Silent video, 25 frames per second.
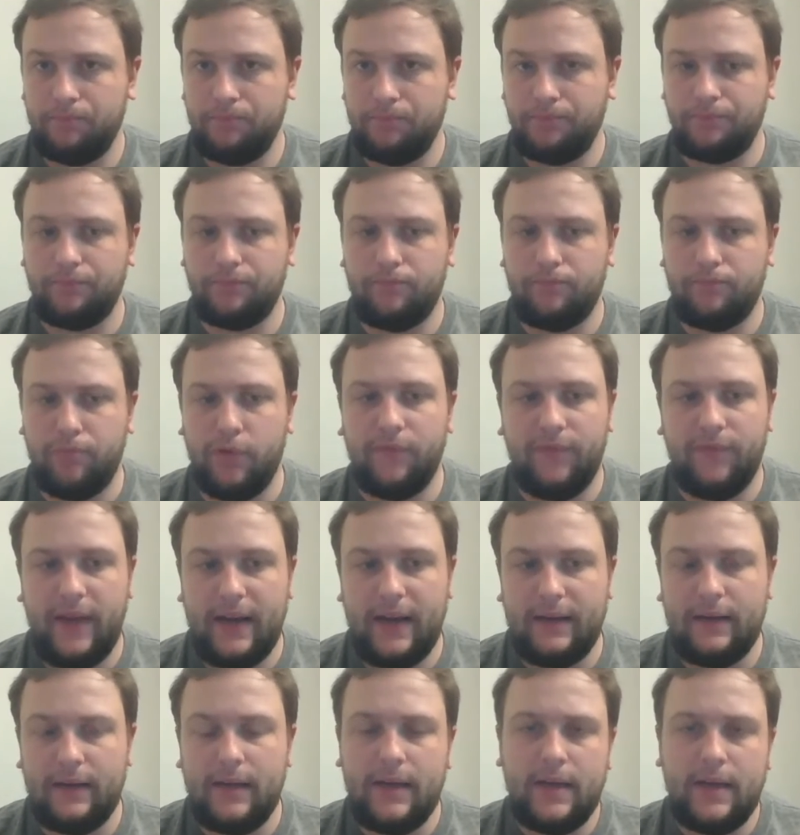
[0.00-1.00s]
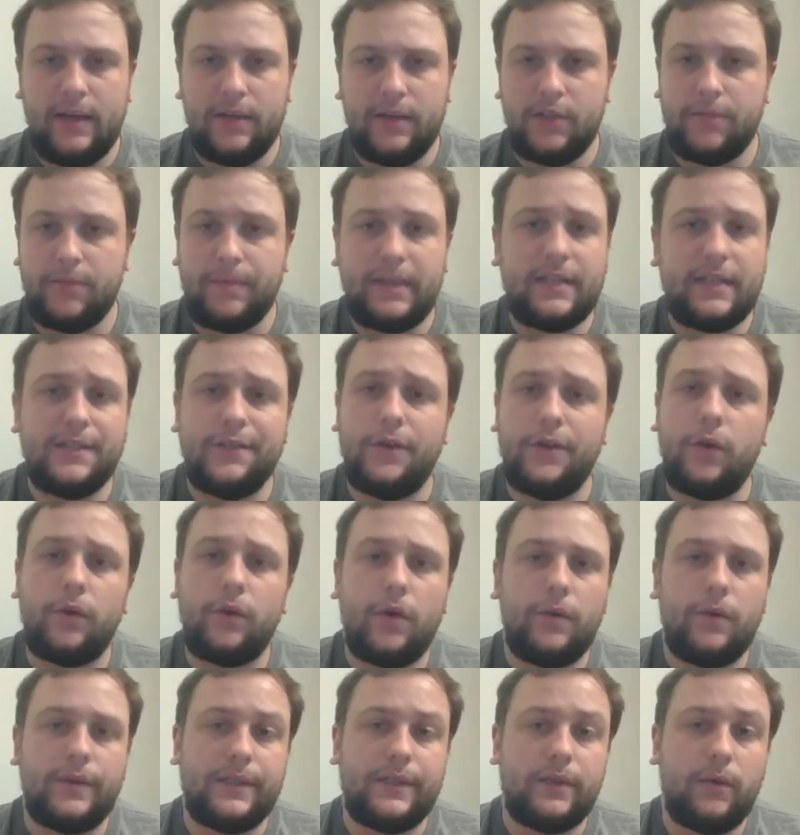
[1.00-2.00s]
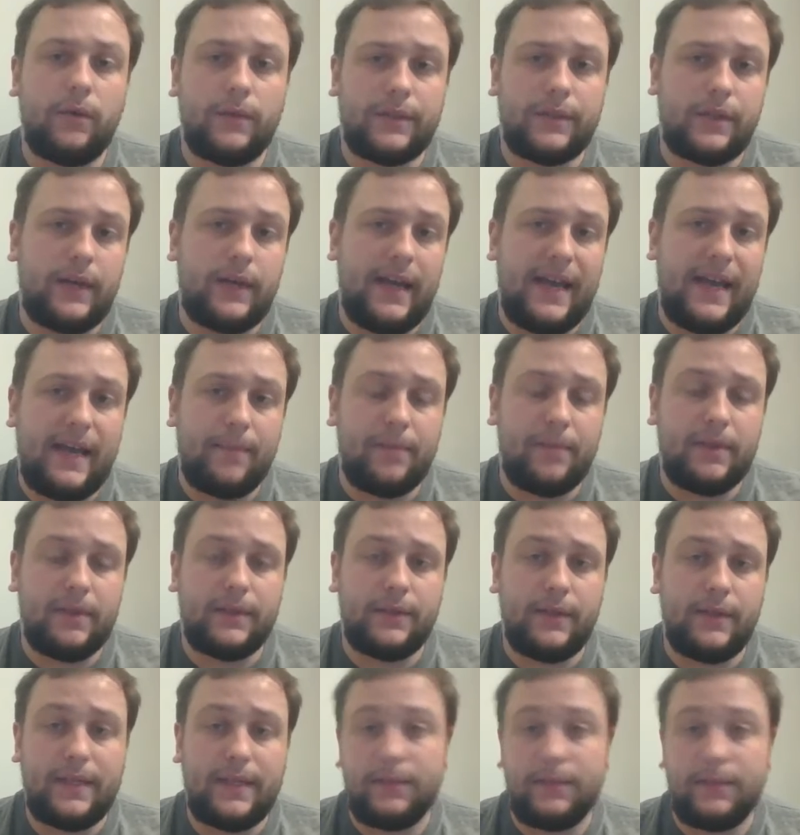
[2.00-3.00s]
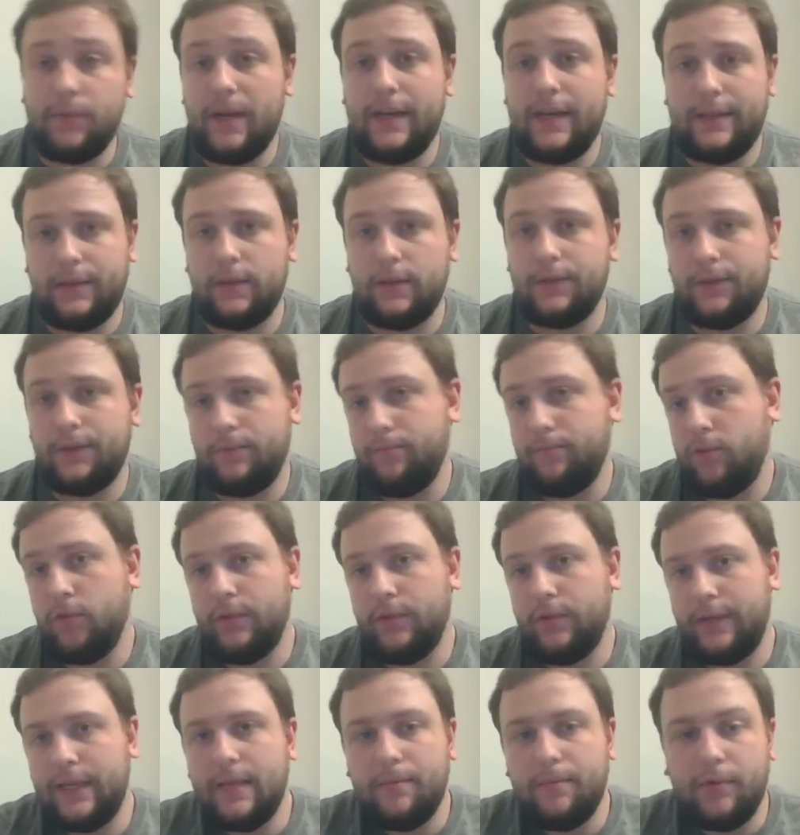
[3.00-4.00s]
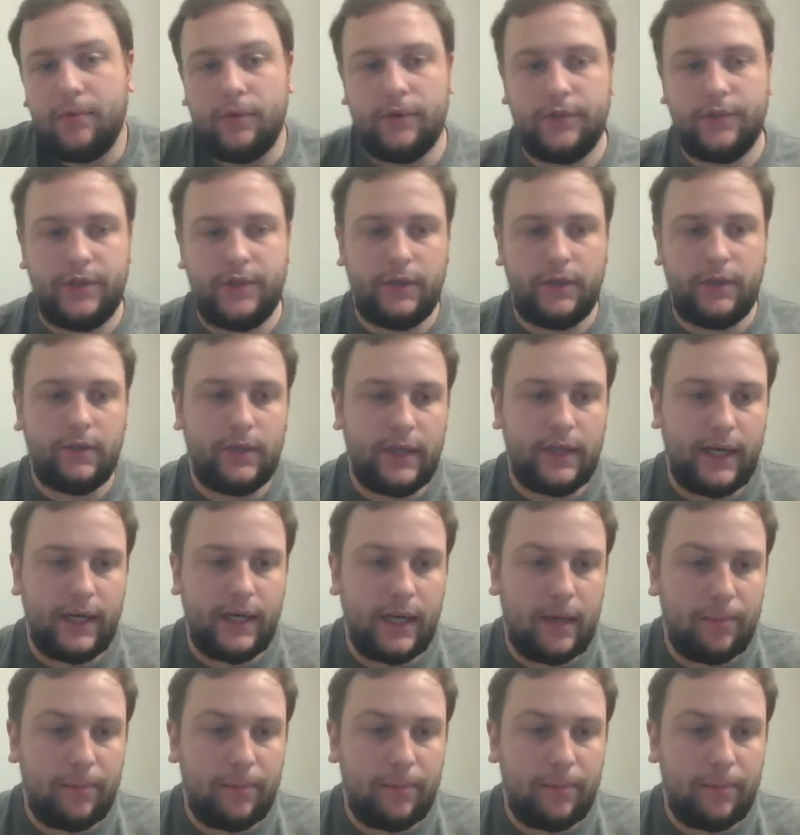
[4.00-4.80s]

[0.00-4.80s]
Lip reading: prevent, just because you don't always know what's going to happen. So that's why it's also important to keep your agility up.